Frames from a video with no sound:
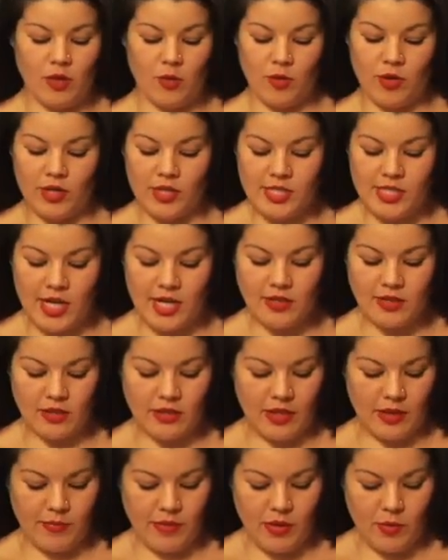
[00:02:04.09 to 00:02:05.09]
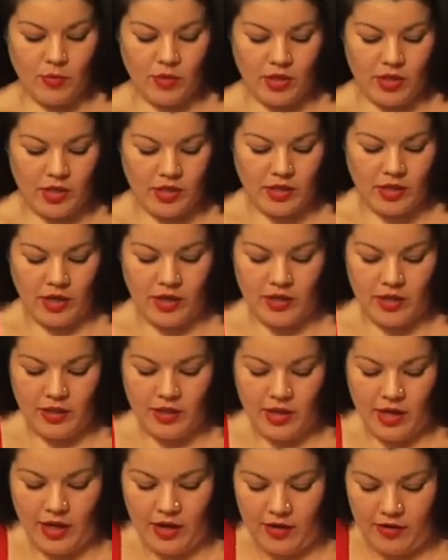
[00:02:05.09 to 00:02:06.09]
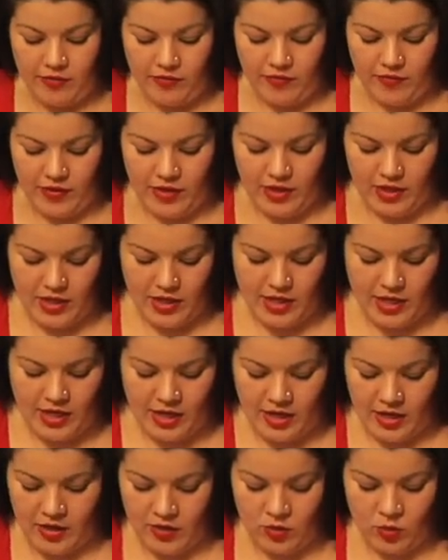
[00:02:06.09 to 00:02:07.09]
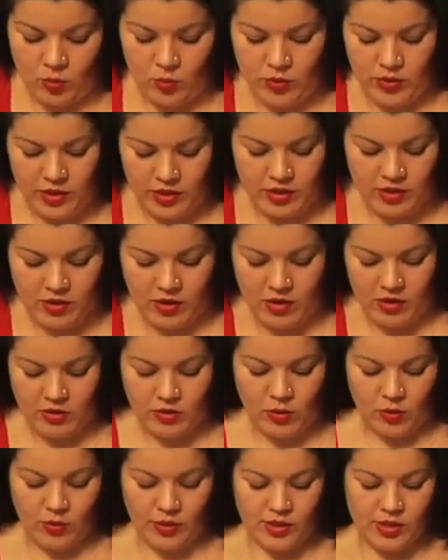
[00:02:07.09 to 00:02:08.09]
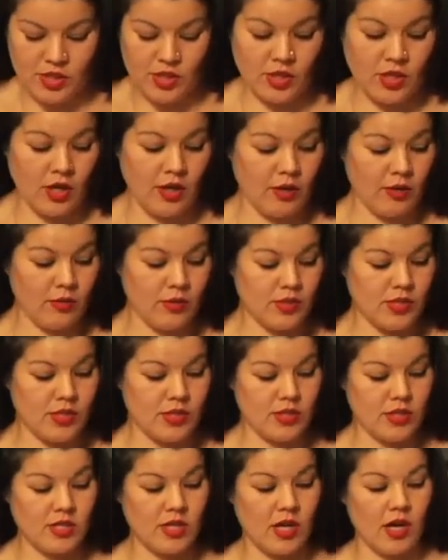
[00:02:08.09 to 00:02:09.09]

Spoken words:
We're gonna take the lemon and we're gonna cut it in half, and we are going to coat the